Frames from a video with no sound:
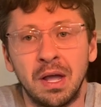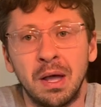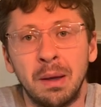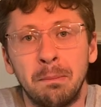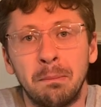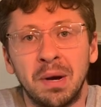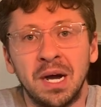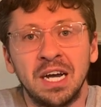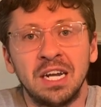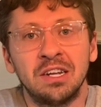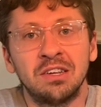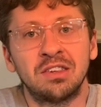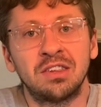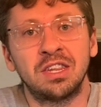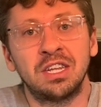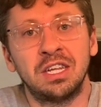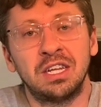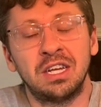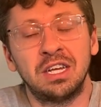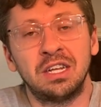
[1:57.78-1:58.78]
minus
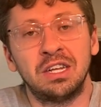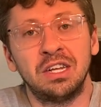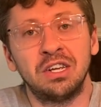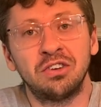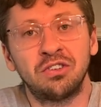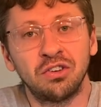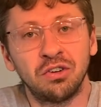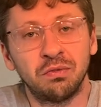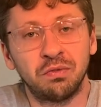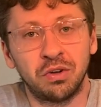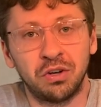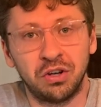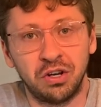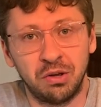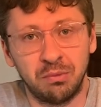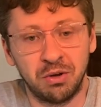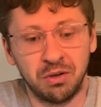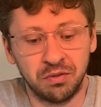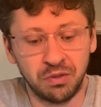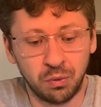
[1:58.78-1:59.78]
the initial volume
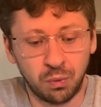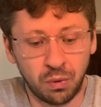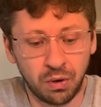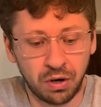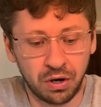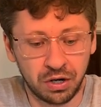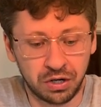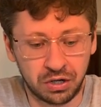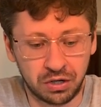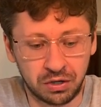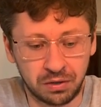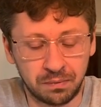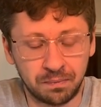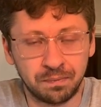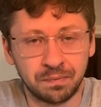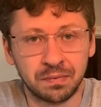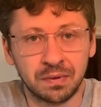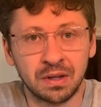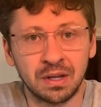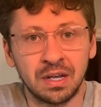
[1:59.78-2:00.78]
of the water,
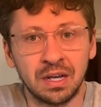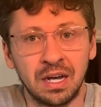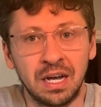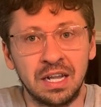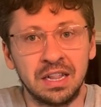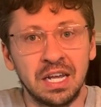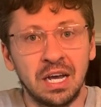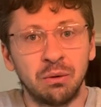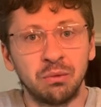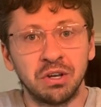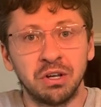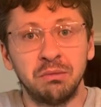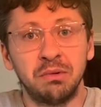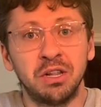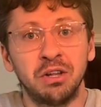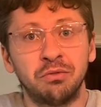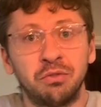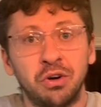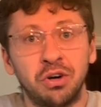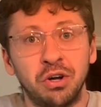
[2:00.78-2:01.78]
and that will give me the
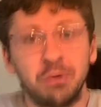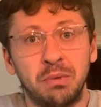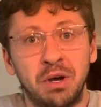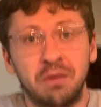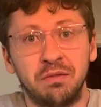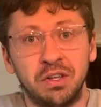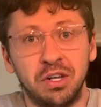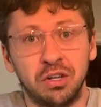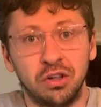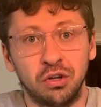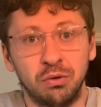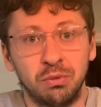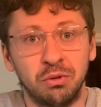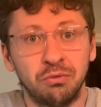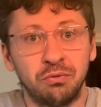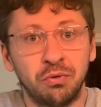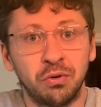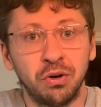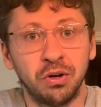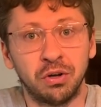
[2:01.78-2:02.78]
volume of the aluminum
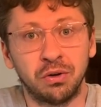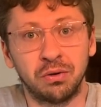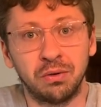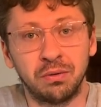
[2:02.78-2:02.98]
foil.